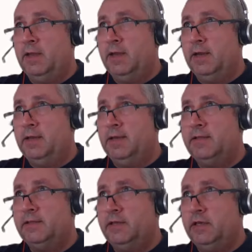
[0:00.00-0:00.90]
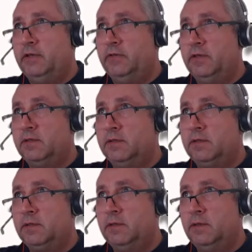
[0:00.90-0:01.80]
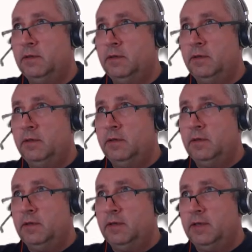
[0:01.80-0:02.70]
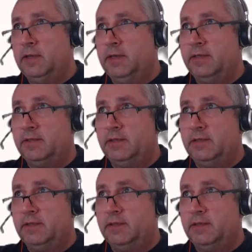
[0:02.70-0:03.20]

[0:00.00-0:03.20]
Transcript: Highlights the key risks, highlights